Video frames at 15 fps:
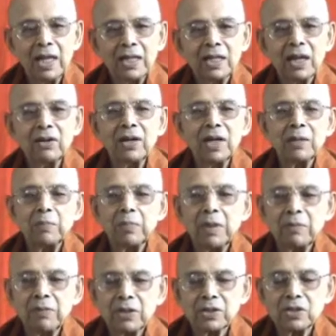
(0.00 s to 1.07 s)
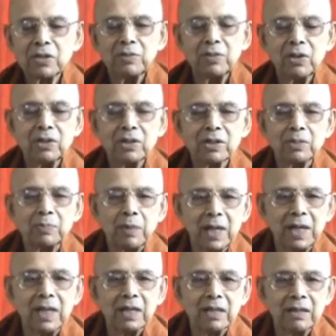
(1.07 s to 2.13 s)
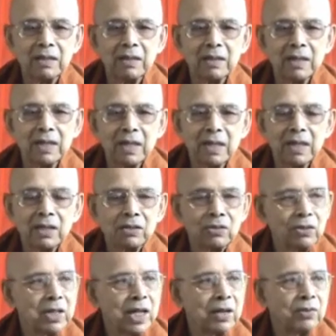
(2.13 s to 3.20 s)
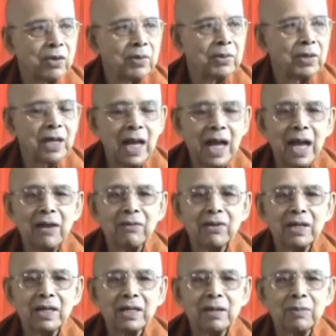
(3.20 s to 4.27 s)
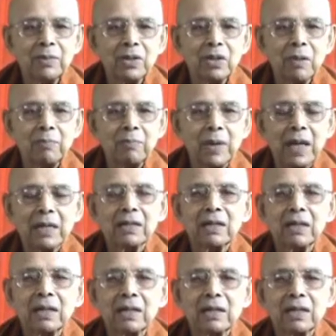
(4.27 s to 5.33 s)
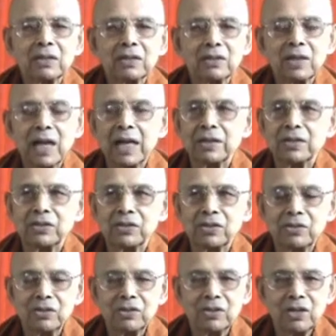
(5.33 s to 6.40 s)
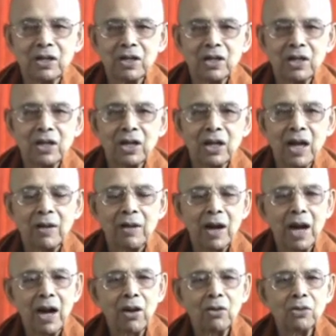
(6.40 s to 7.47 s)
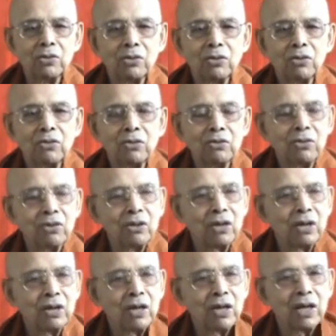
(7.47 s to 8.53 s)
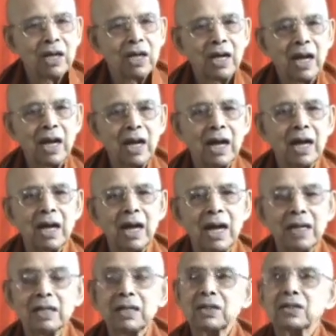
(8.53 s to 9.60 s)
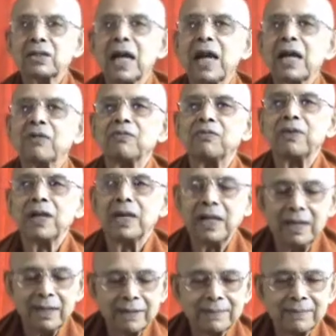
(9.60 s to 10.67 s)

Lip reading: Now let me first of all explain. Today we will have a little bit of practical exercise of how to understand feeling